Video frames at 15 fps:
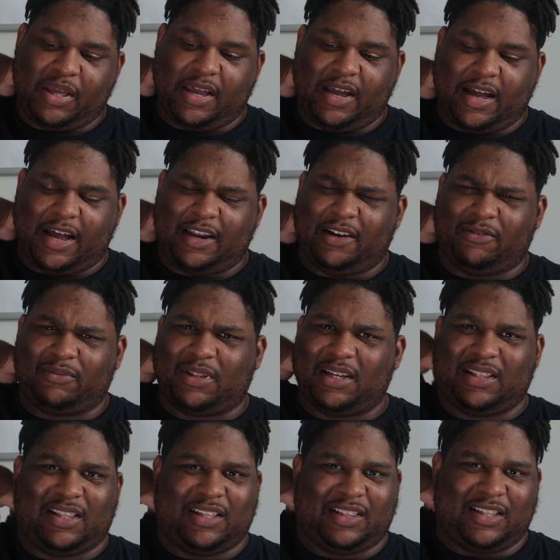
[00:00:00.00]
yeah, I don't
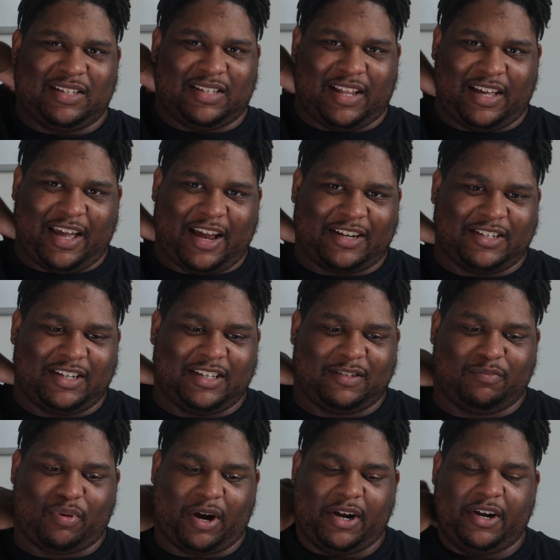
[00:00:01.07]
think that this light actually gets
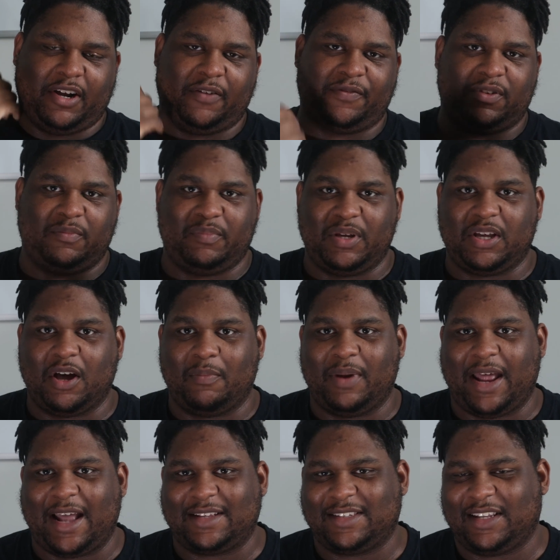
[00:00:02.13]
bright enough to become an
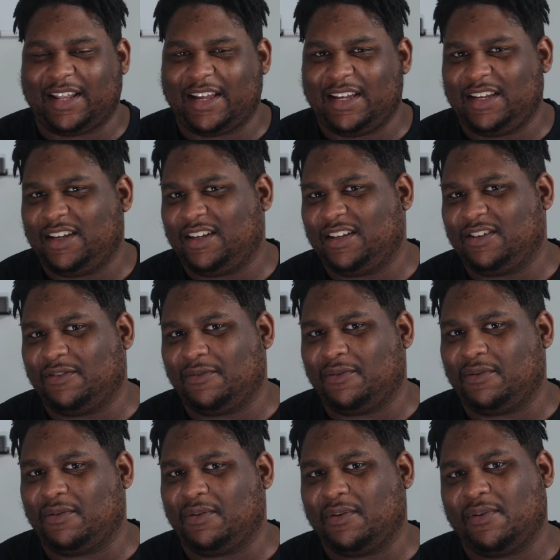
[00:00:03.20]
accent light,
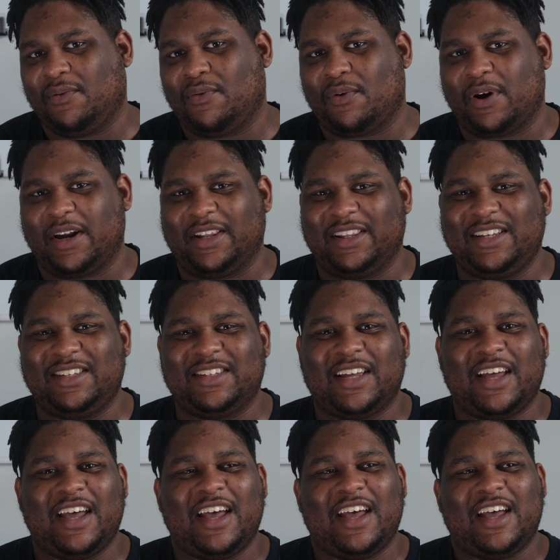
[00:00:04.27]
or at least
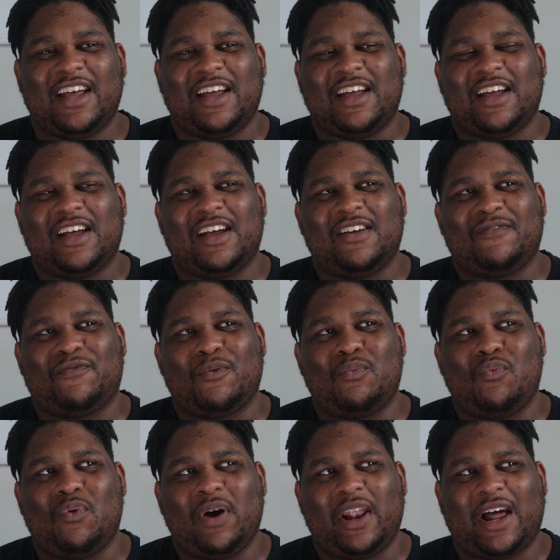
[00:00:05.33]
from
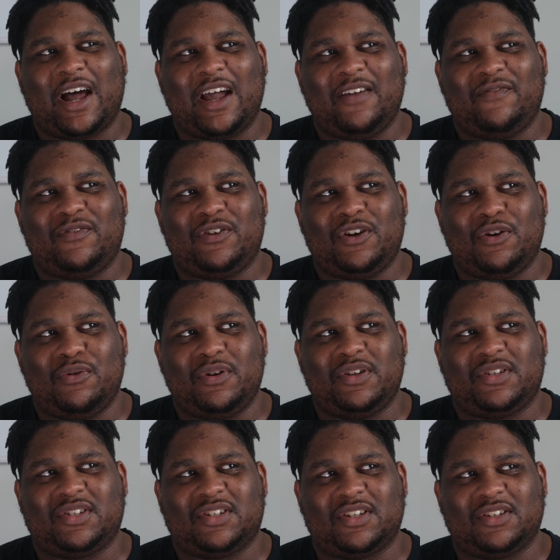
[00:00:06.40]
what I've
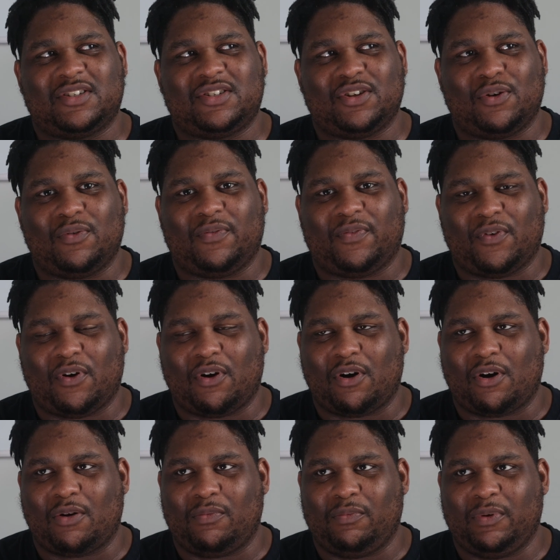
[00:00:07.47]
noticed so
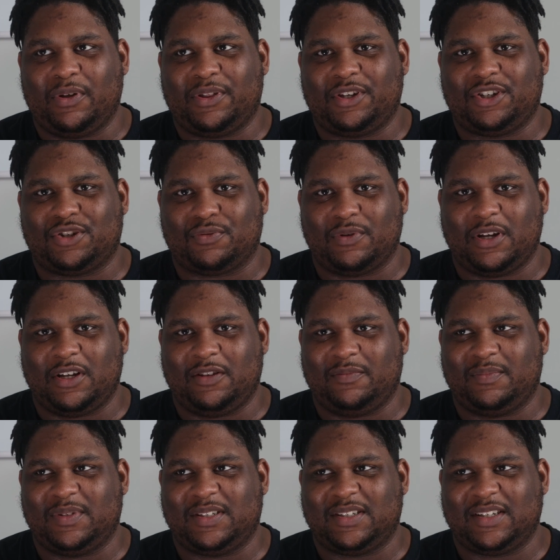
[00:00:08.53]
far with
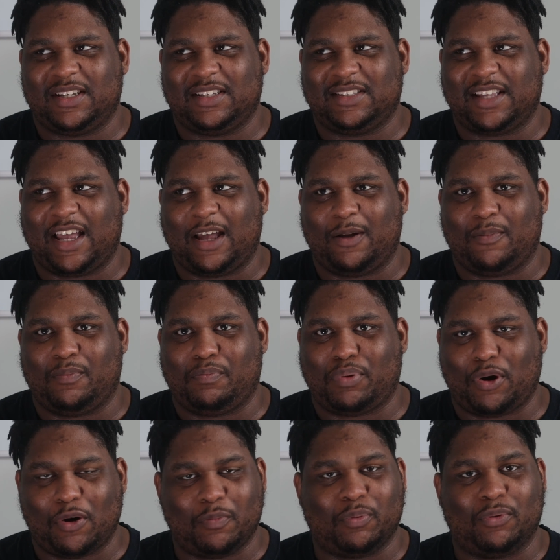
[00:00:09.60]
streams is that
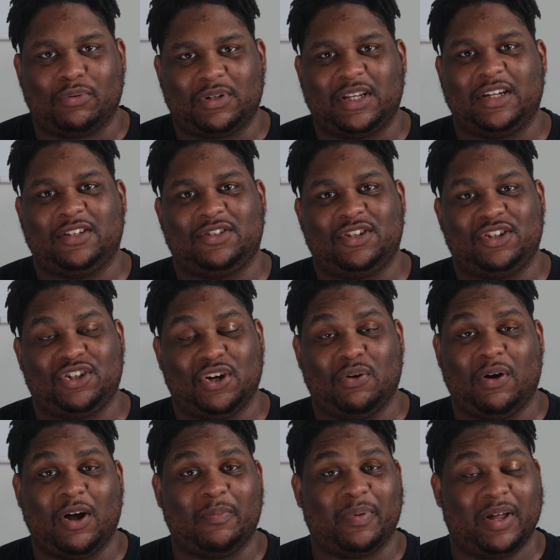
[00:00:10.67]
purple tends to show
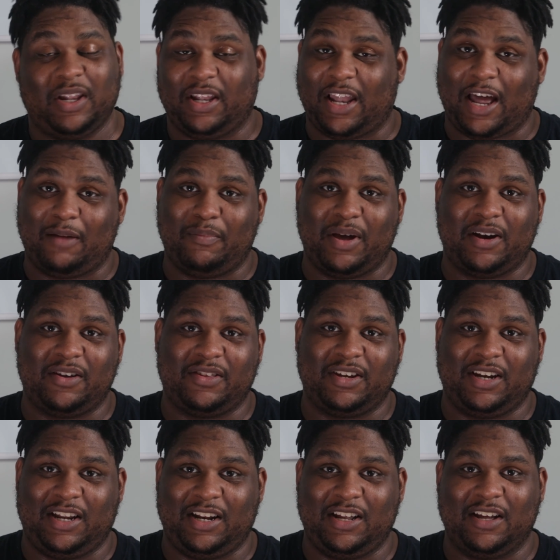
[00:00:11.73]
up a lot better
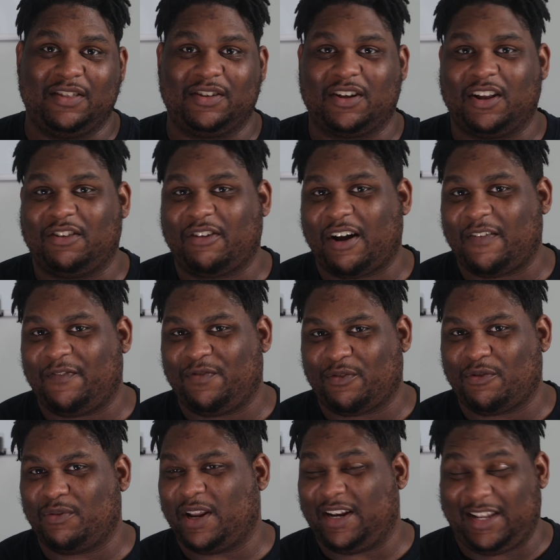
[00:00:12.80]
than any other color I've
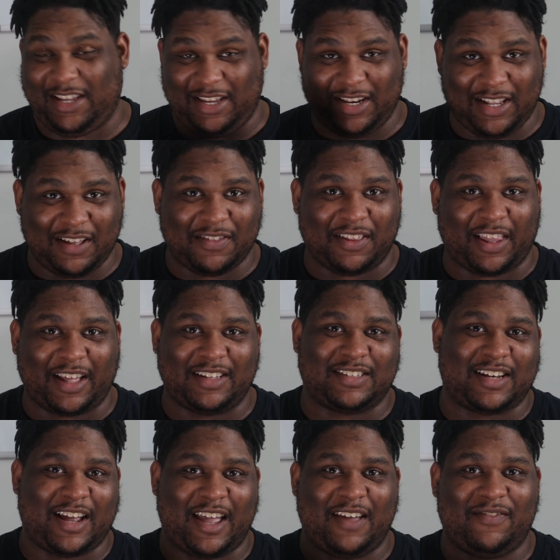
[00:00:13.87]
thrown at any of the lights
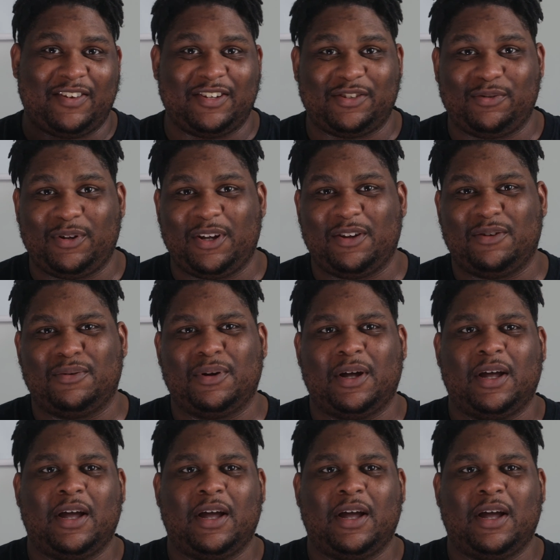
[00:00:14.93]
that I have in the studio.